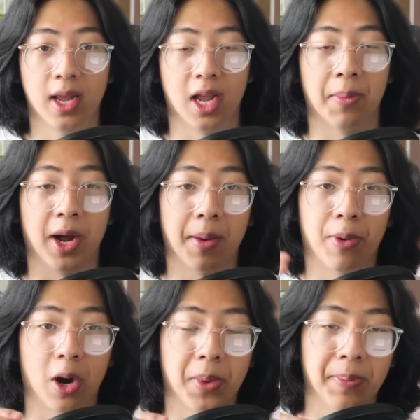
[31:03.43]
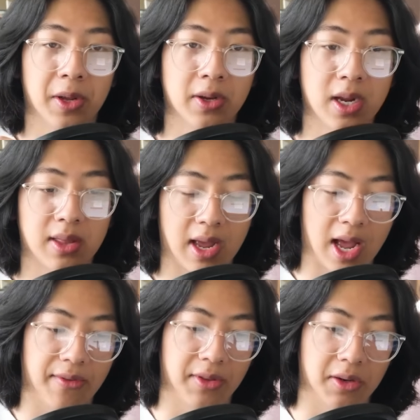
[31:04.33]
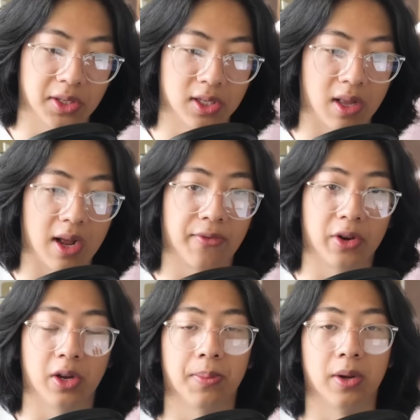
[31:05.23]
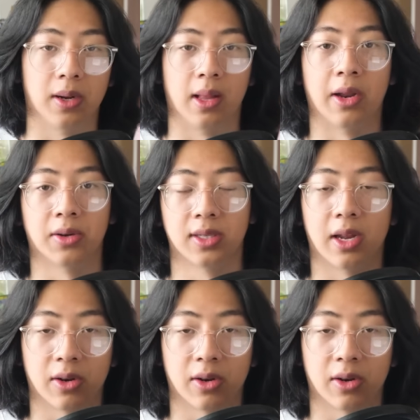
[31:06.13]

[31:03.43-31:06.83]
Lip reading: In my apartment building, they have a little slot for you to put letters that are